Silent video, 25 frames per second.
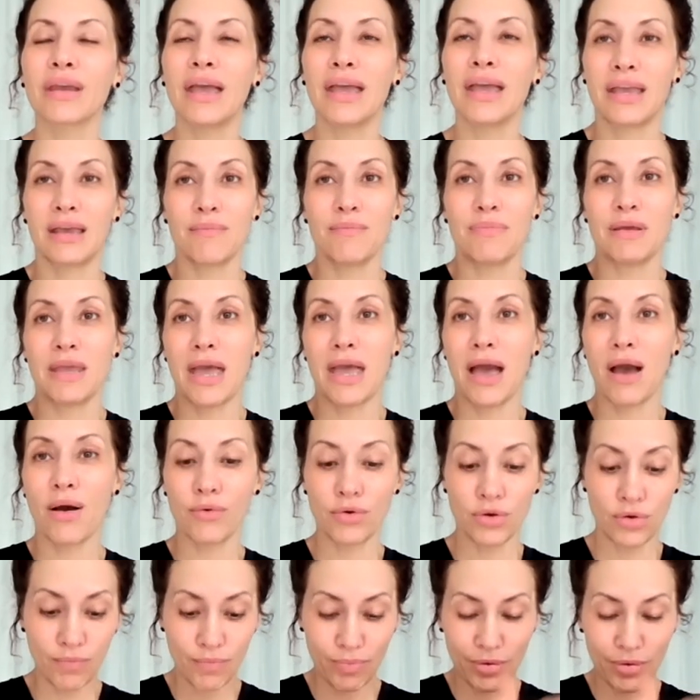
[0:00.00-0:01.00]
It can be how
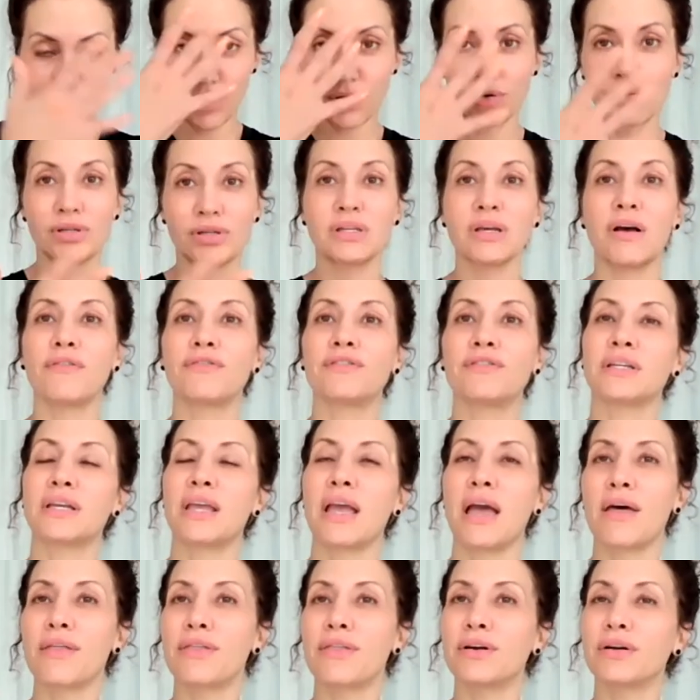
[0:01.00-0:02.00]
you put yourself
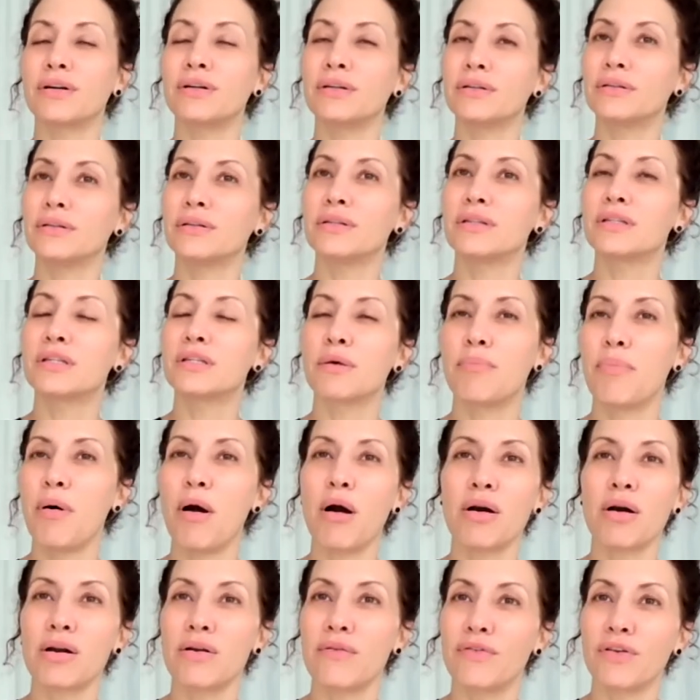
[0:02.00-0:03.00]
together. It's a
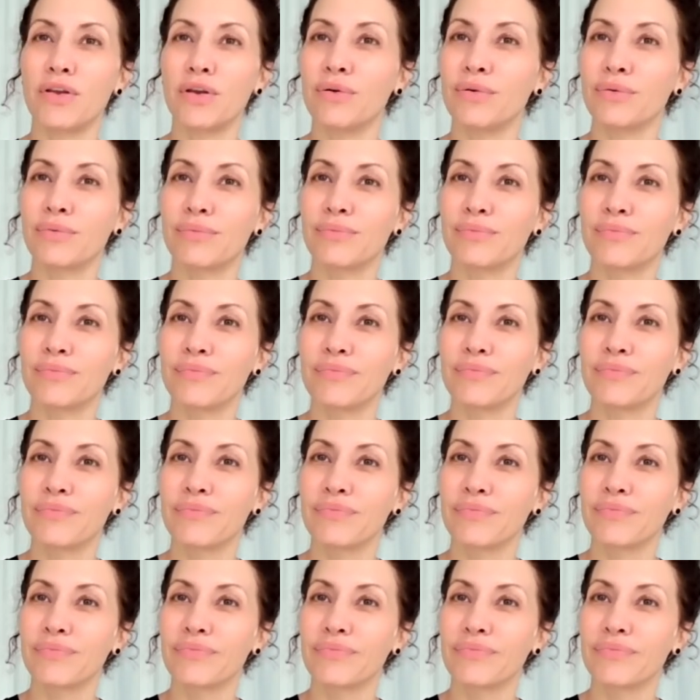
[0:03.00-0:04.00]
part of you.
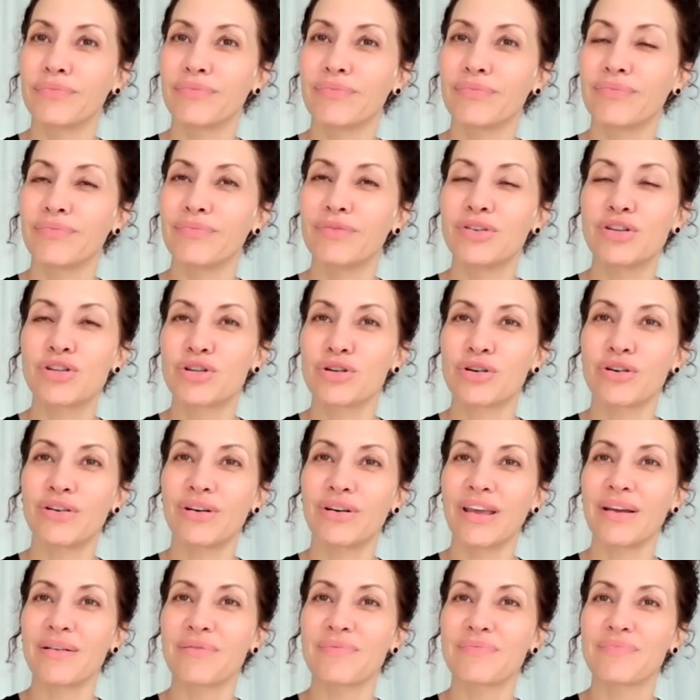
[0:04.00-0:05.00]

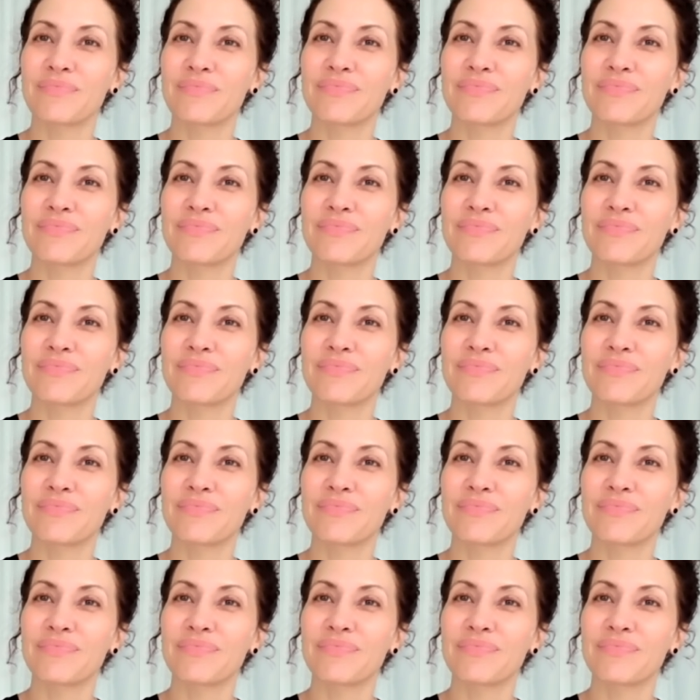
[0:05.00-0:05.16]
Maturity.